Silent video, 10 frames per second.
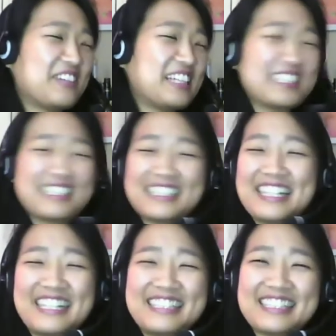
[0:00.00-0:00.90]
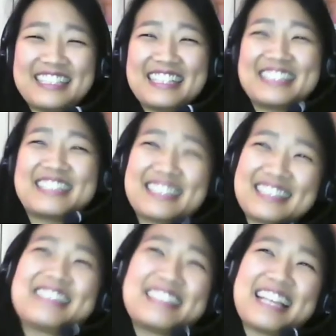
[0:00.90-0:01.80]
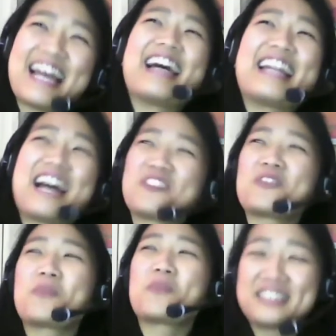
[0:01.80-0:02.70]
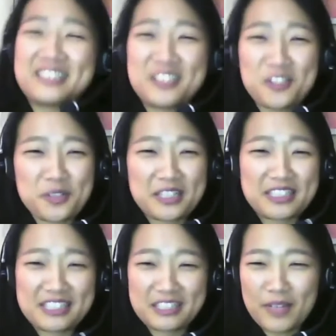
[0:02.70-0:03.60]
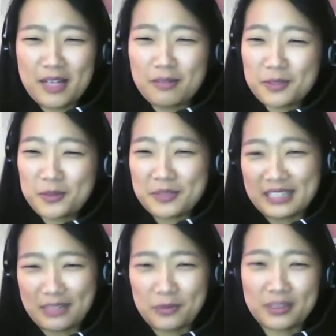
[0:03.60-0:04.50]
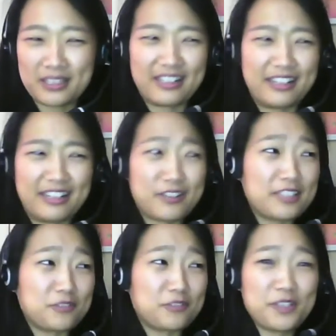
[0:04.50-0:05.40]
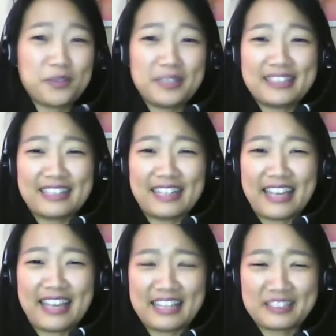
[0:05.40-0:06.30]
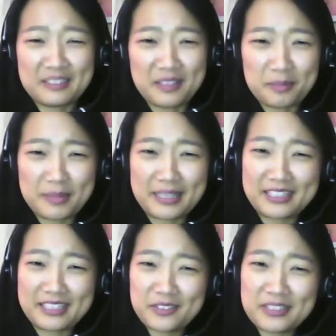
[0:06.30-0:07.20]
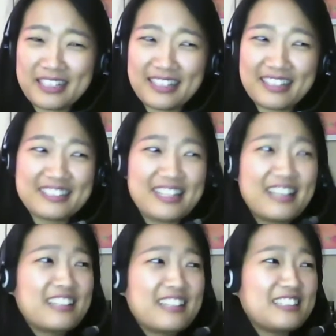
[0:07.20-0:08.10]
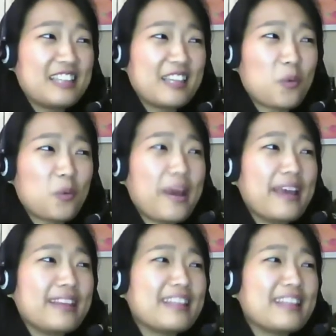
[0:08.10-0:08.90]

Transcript: just think it's sad how the Weinsteins treated this film, which was that they wouldn't let any critics review it. They like canceled all the midnight screenings, like the way that